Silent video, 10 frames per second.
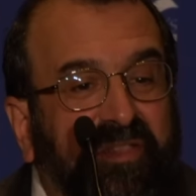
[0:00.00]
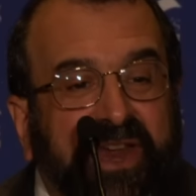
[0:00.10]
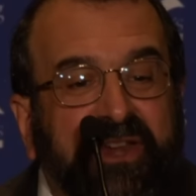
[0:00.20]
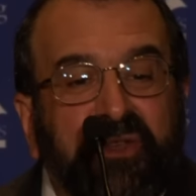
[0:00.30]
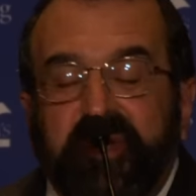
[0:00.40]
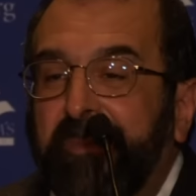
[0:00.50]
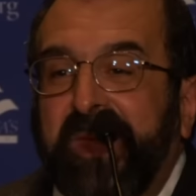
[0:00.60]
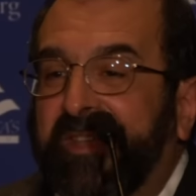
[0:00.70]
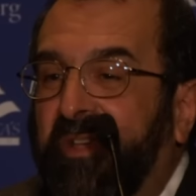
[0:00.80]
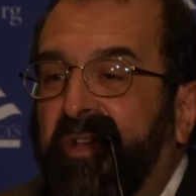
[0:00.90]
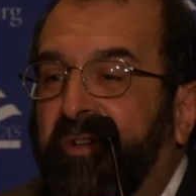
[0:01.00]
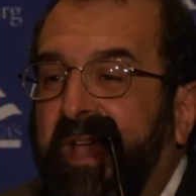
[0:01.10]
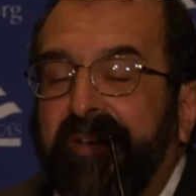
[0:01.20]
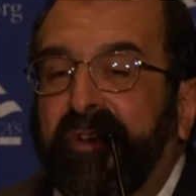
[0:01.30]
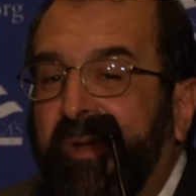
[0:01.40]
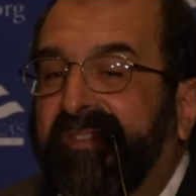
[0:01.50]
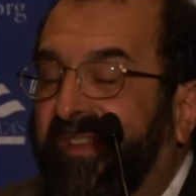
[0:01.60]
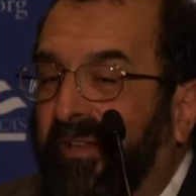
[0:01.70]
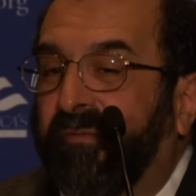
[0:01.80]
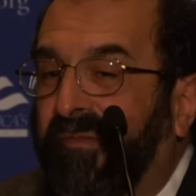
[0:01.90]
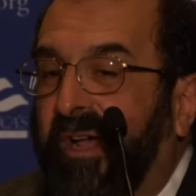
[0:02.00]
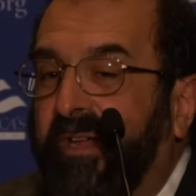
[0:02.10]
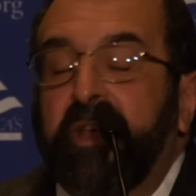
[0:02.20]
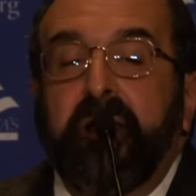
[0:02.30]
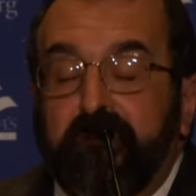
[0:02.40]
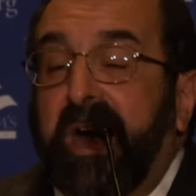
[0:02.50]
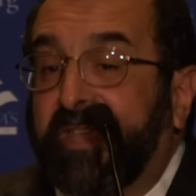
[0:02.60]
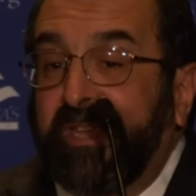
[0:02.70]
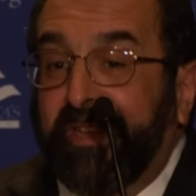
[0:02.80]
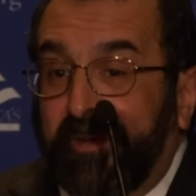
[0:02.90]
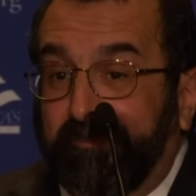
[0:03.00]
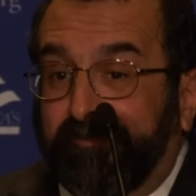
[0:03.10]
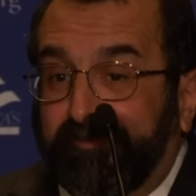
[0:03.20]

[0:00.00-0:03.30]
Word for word: that you can make a, have a great deal of fun mocking them.